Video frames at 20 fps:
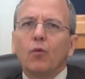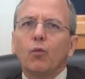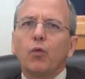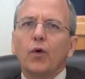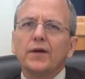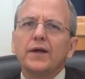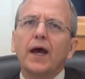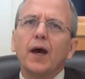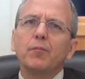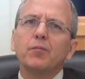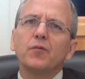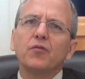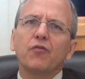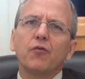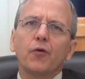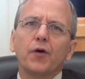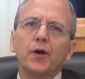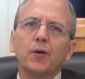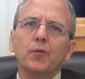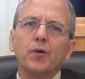What happened
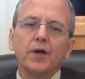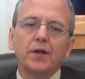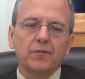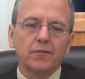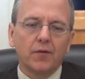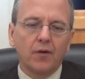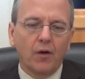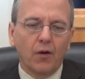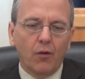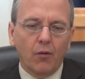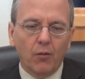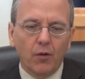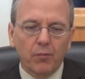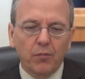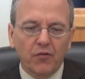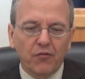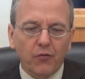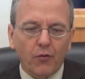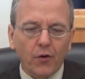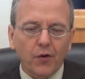before he went?
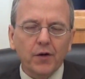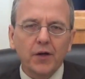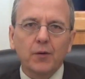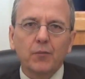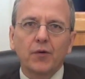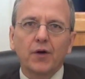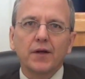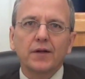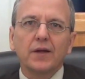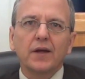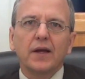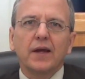Well, before he went,